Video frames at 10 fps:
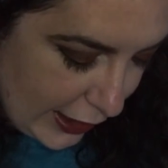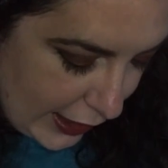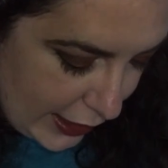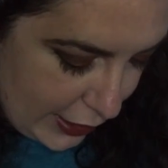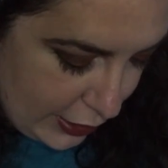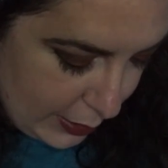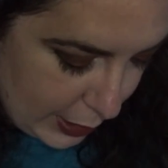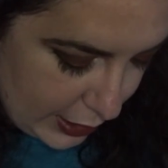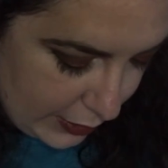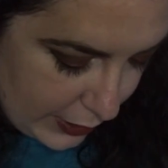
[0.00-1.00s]
like I used
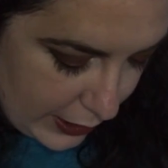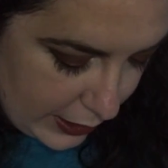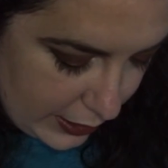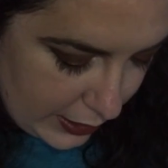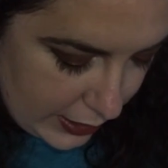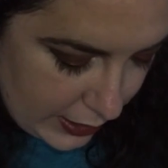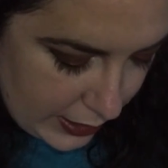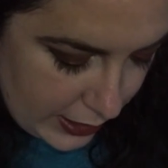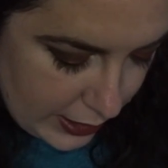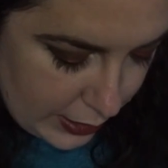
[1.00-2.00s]
much of it,
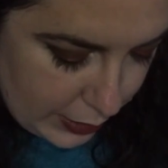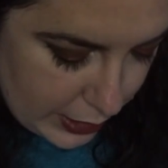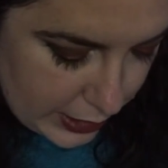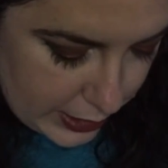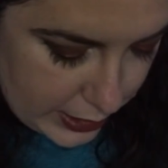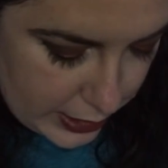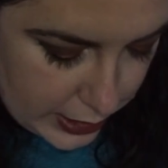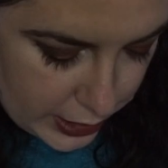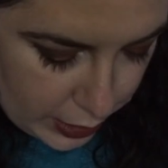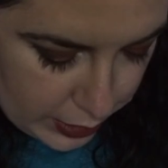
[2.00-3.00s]
which is
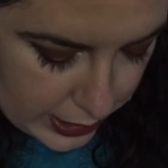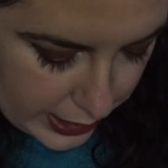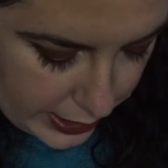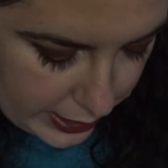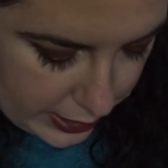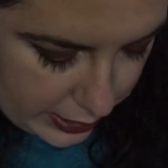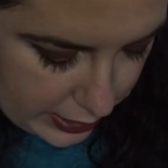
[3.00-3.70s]
so sad,